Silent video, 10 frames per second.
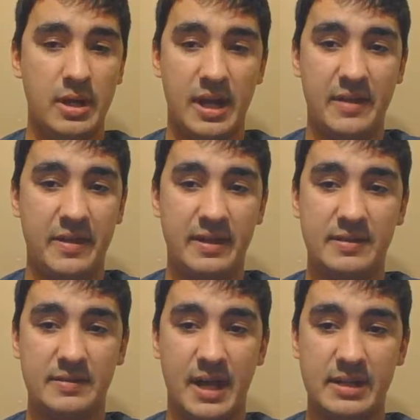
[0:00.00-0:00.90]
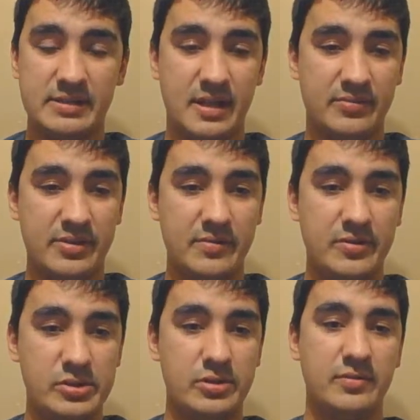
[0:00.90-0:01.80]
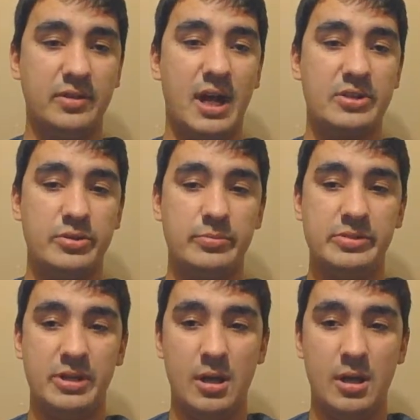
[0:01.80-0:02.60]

and I think that is definitely the future of classrooms.